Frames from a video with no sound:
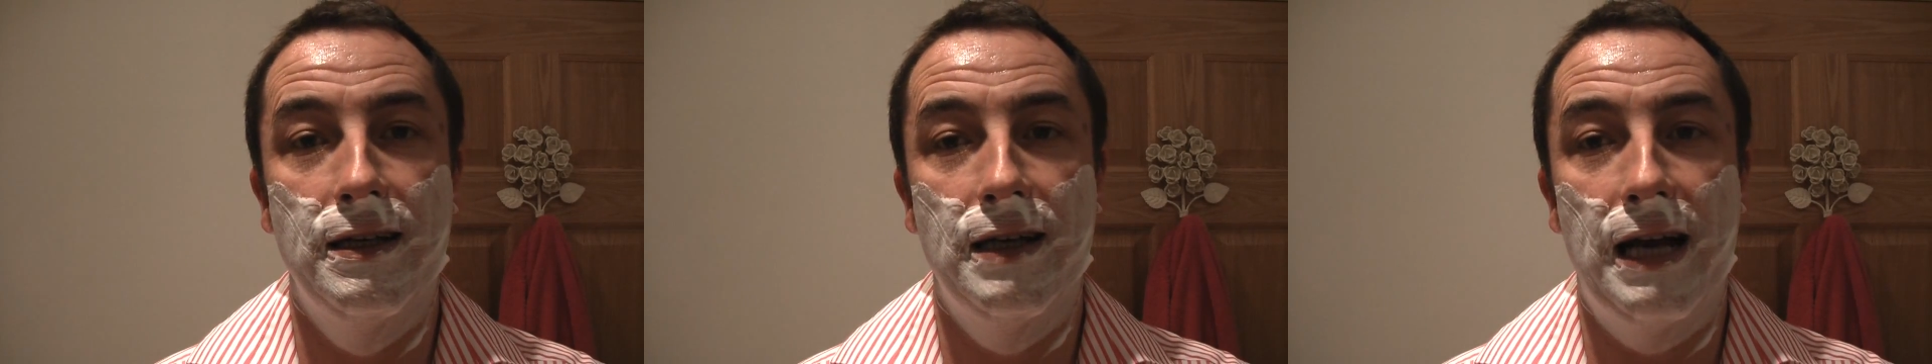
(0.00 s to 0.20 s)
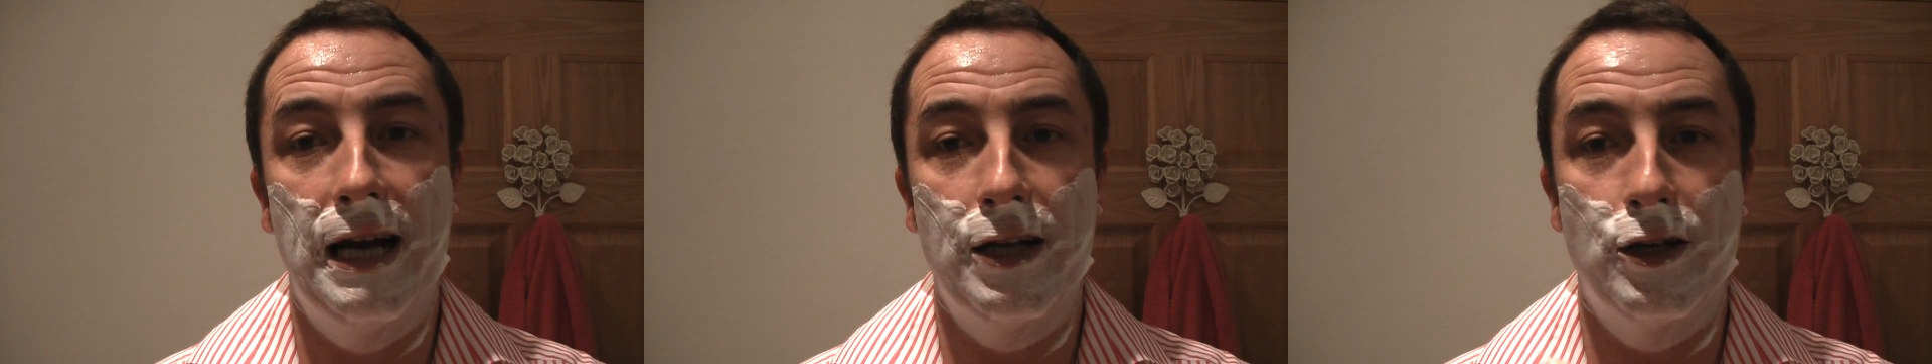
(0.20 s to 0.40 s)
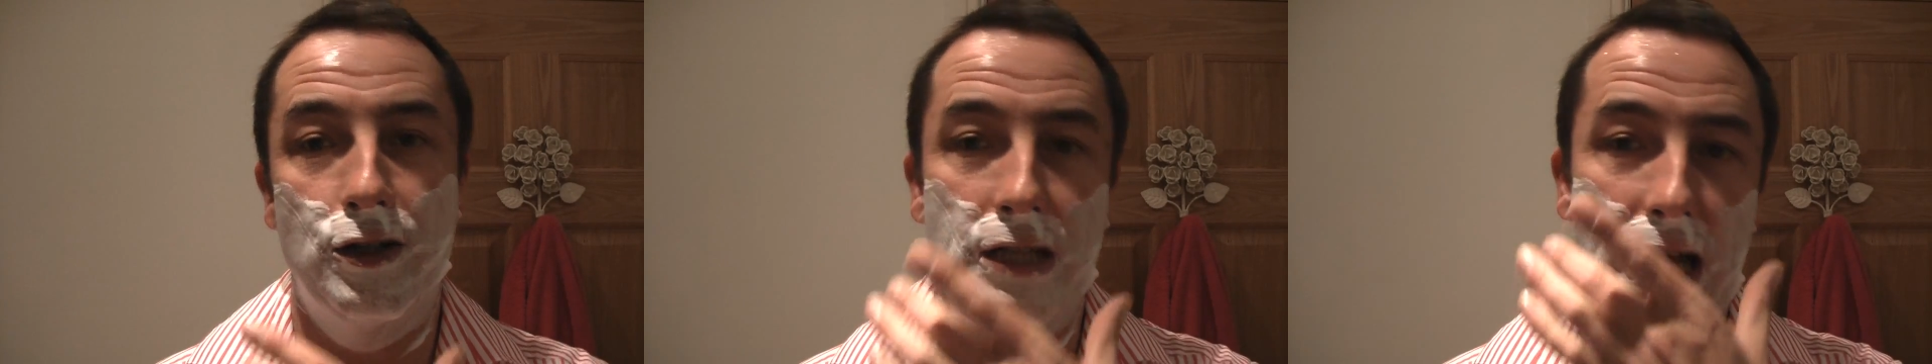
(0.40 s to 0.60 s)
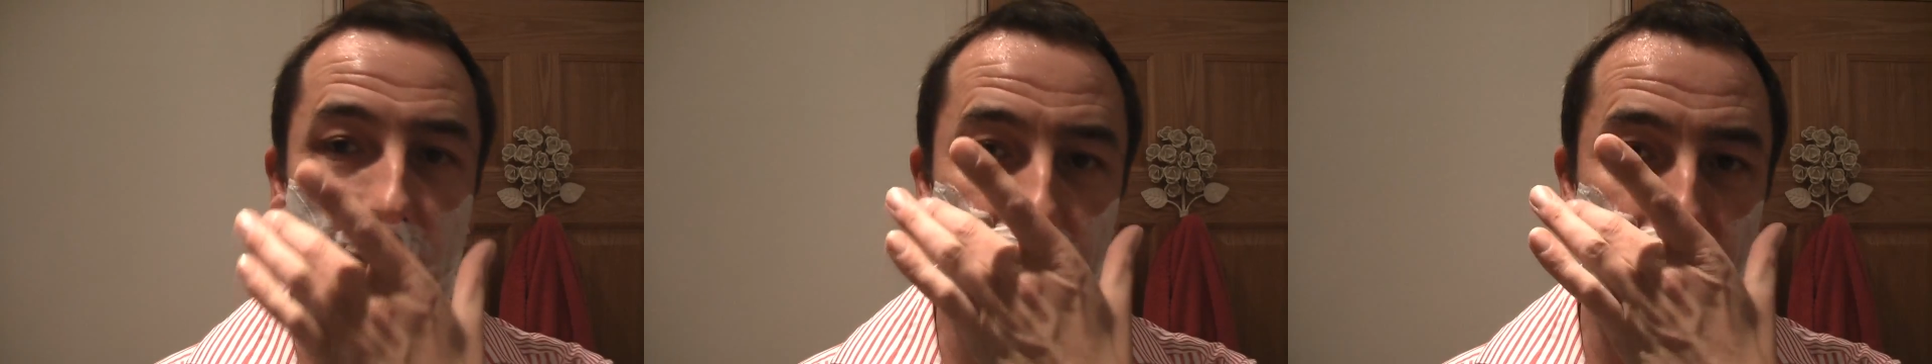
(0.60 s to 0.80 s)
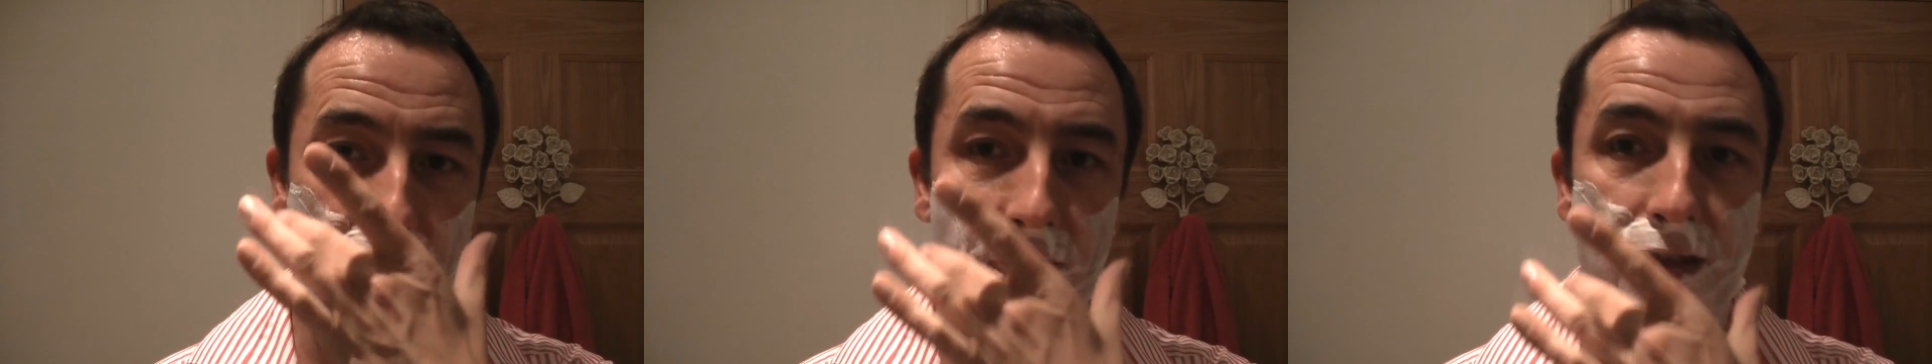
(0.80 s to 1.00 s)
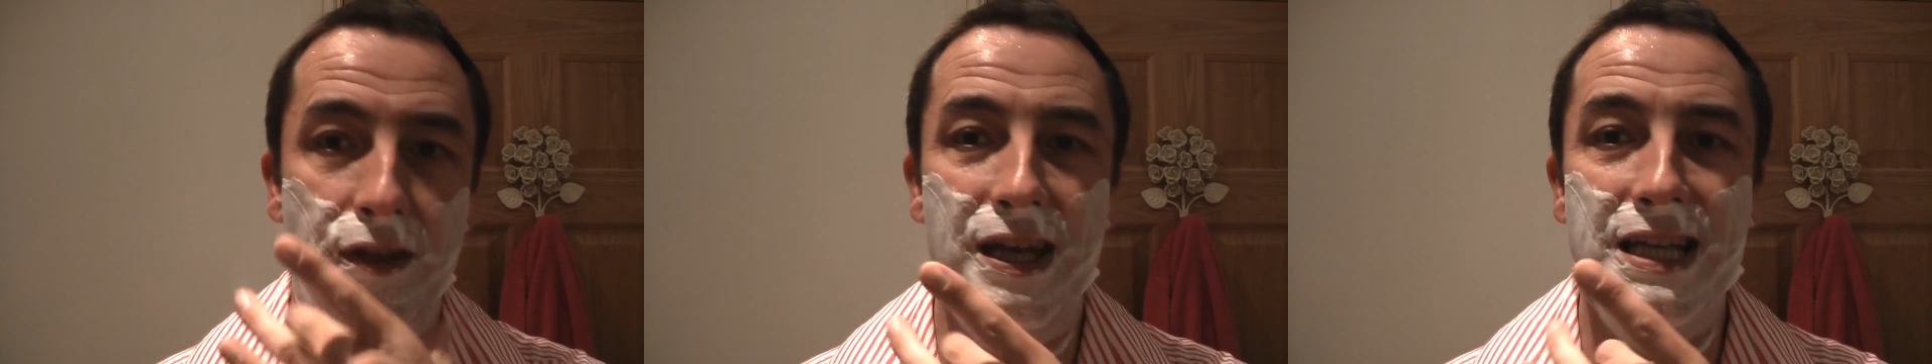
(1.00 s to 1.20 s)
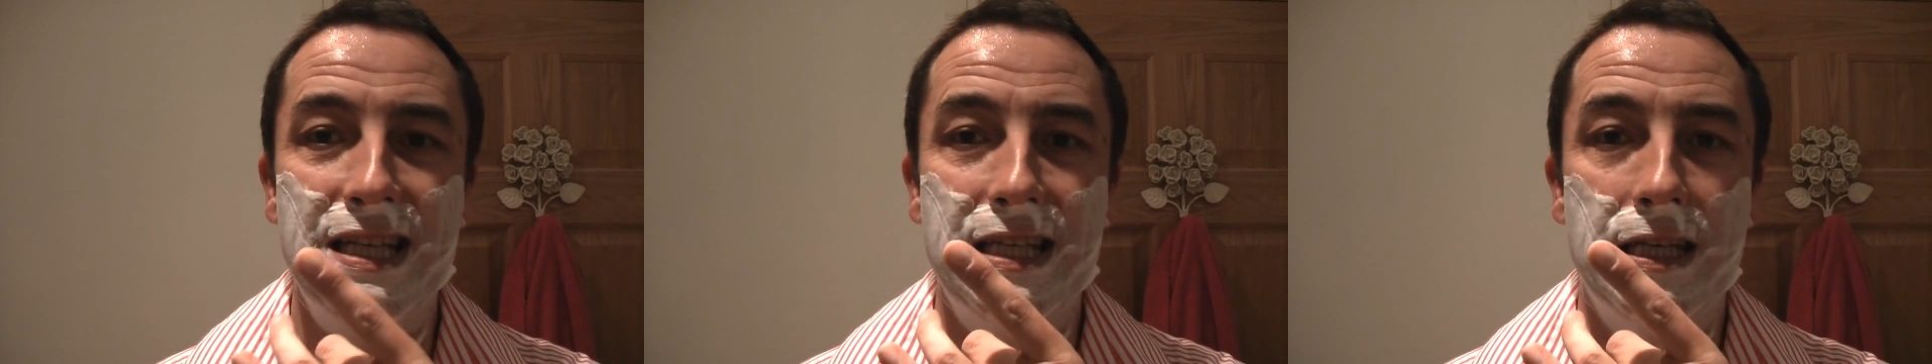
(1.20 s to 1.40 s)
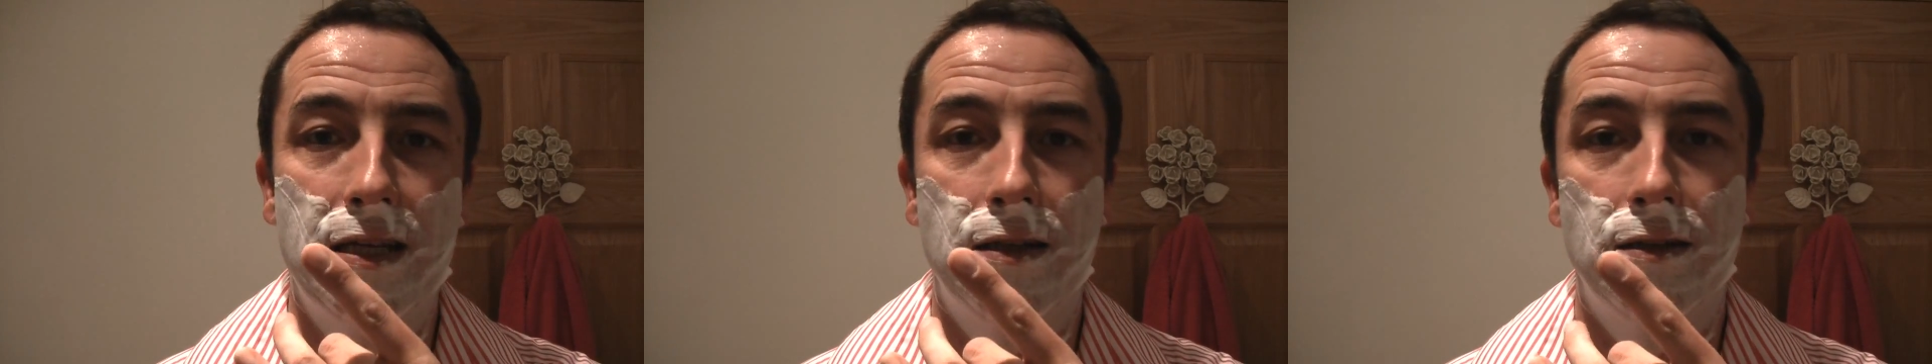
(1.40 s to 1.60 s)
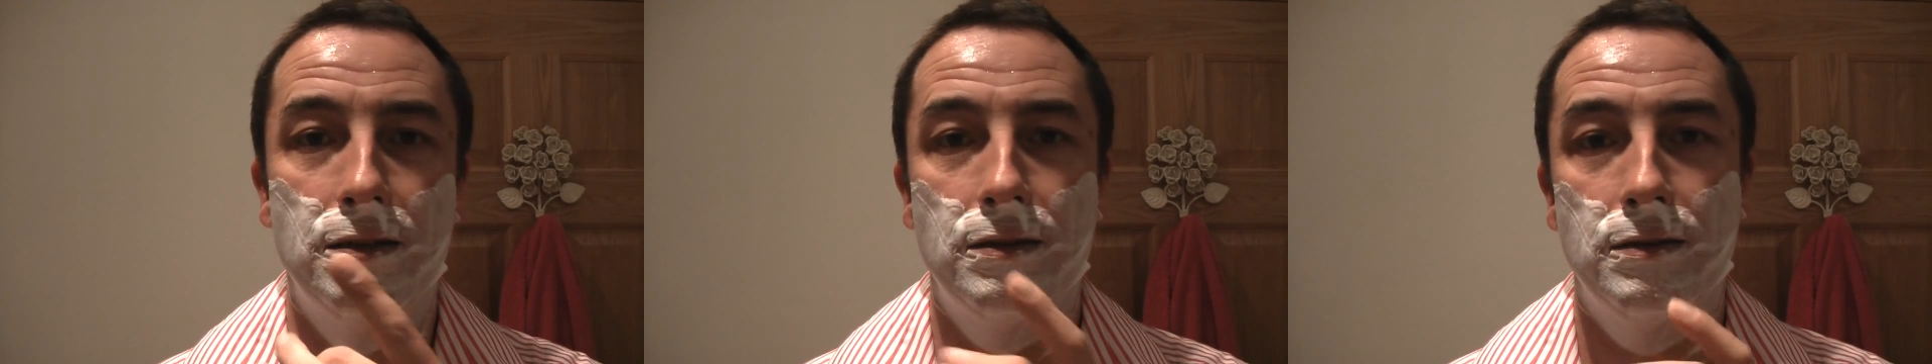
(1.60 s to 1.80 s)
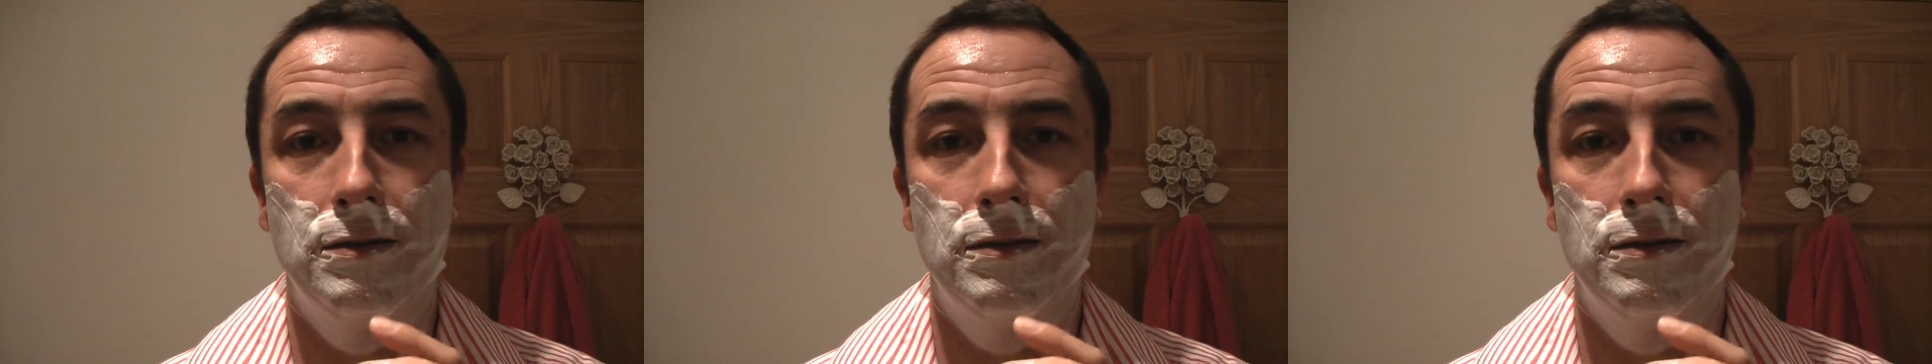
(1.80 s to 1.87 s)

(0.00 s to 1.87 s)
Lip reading: I could have a thin